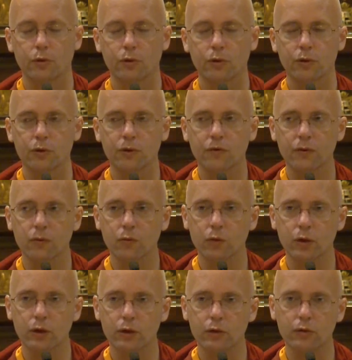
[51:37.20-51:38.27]
So there are different
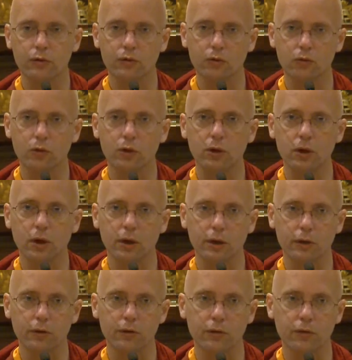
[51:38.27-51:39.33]
ways to
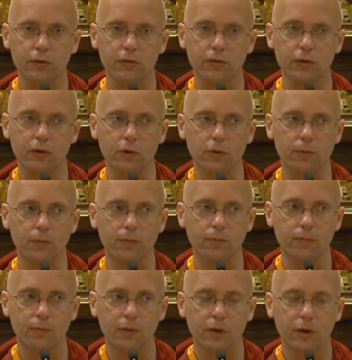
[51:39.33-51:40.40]
realize this view.
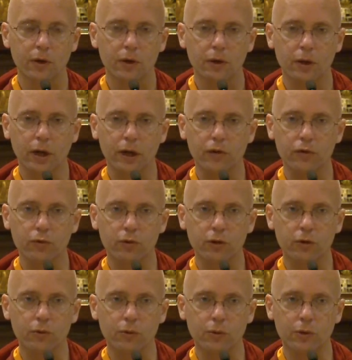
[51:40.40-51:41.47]
Last
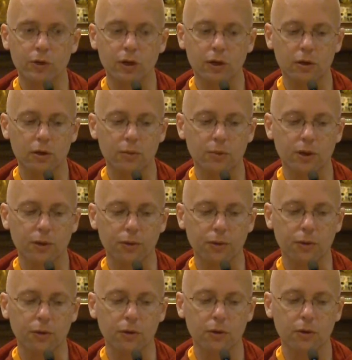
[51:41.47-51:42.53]
week, when we talked about
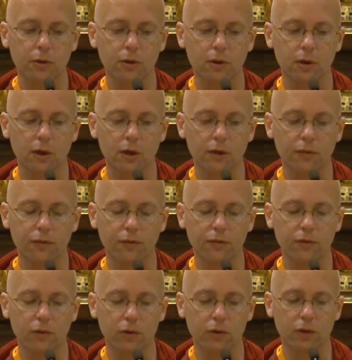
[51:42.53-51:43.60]
the third of the
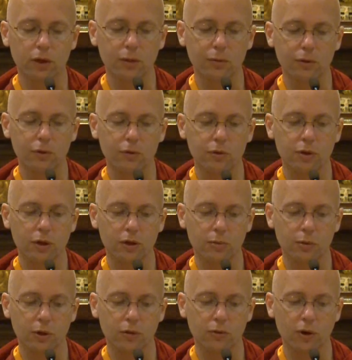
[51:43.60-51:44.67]
four dharmas, we
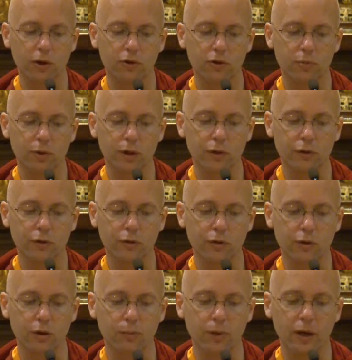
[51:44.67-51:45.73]
talked about grant your
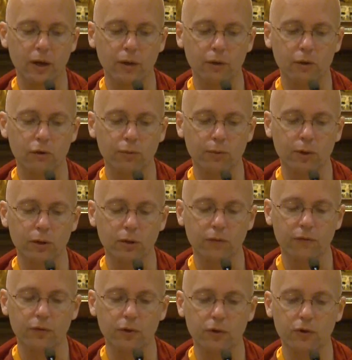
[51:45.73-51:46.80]
blessings that the path dispel
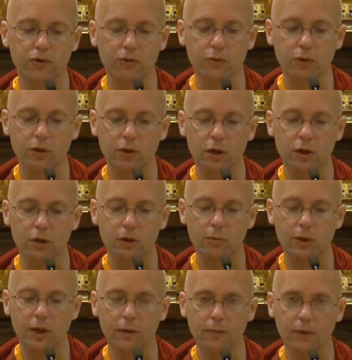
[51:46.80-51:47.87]
confusion, we talked
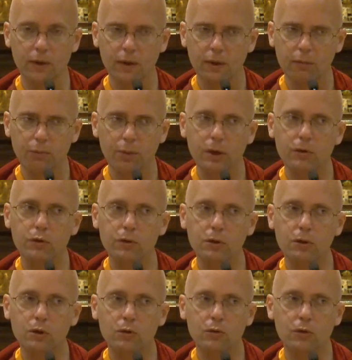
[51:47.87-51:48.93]
about
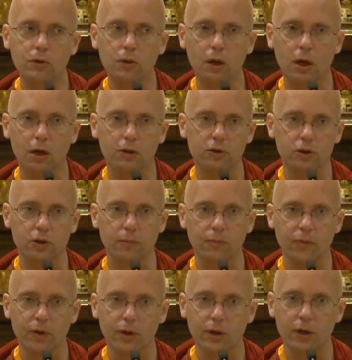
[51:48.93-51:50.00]
basically using logic,
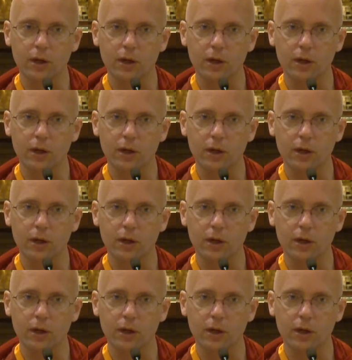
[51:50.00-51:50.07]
